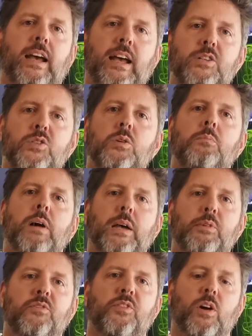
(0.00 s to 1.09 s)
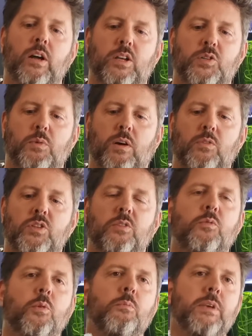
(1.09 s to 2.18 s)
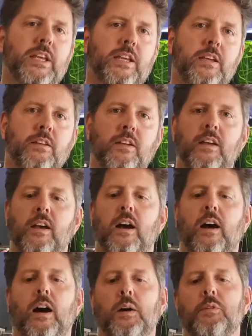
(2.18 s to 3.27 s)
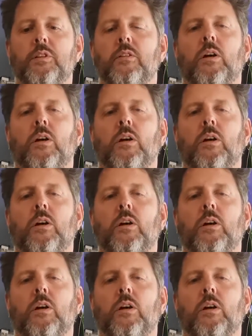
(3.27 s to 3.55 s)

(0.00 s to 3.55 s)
as do baby fry as well. So for me, I would